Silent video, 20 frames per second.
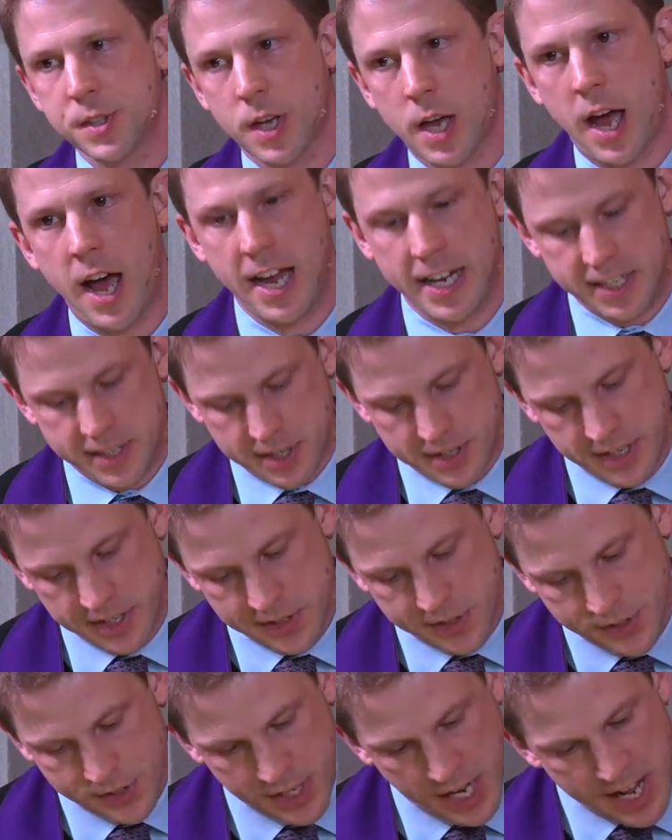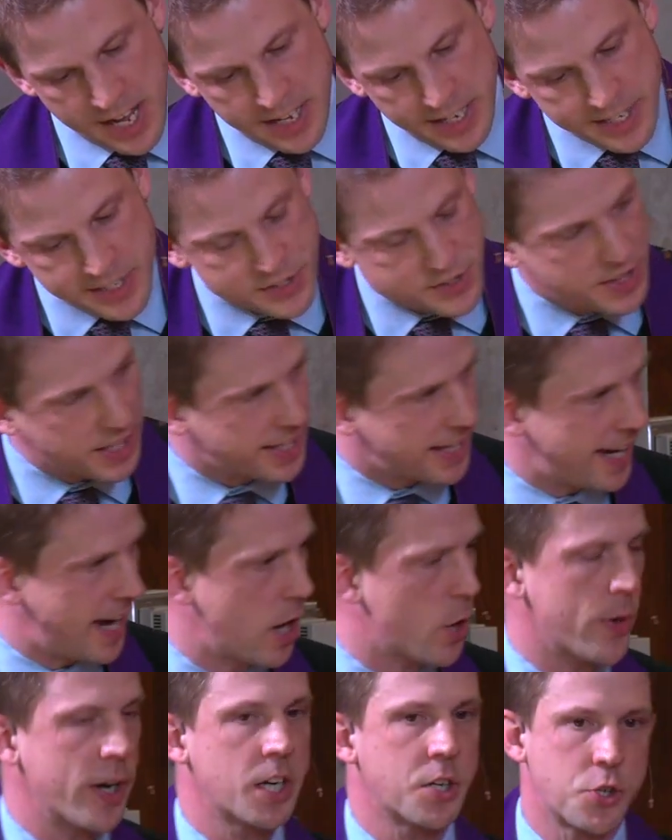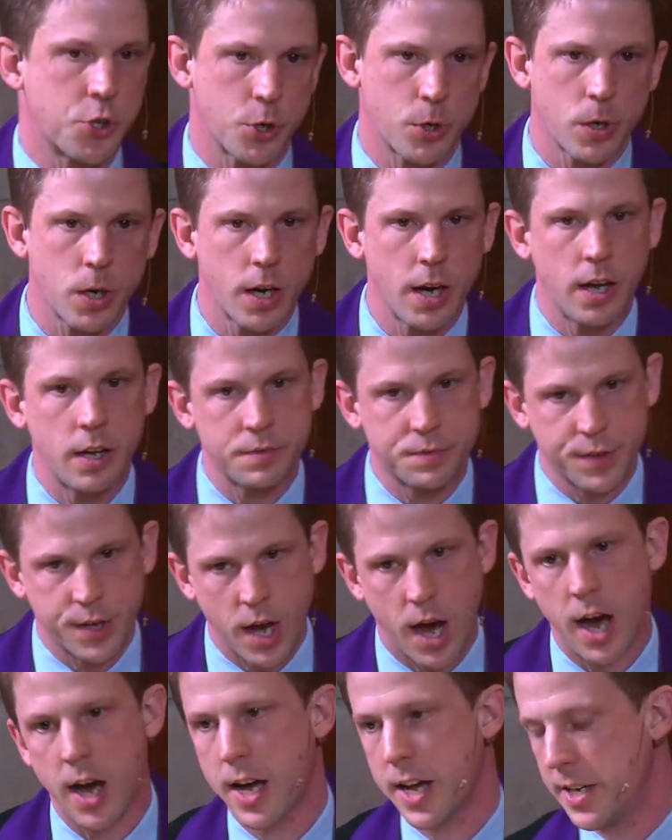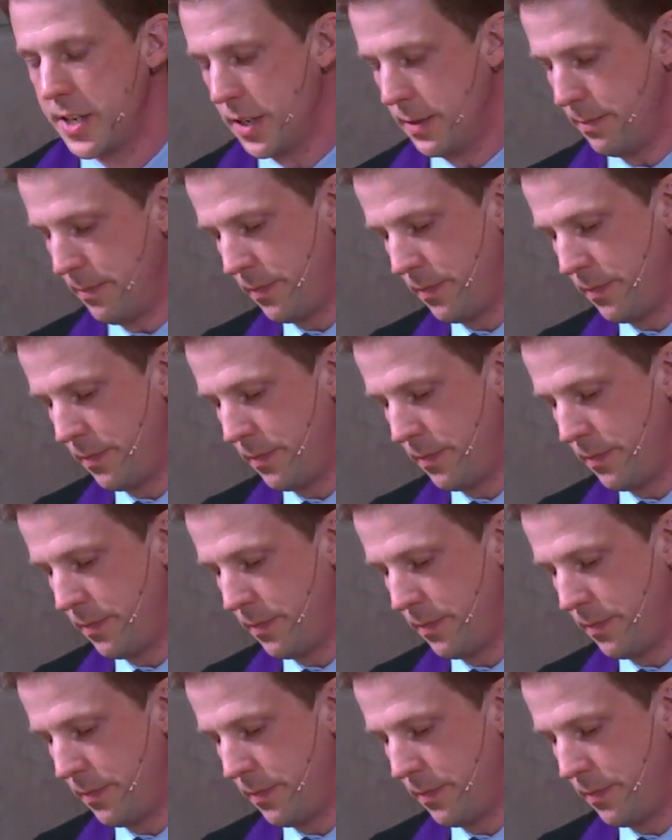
kindness is the character of God.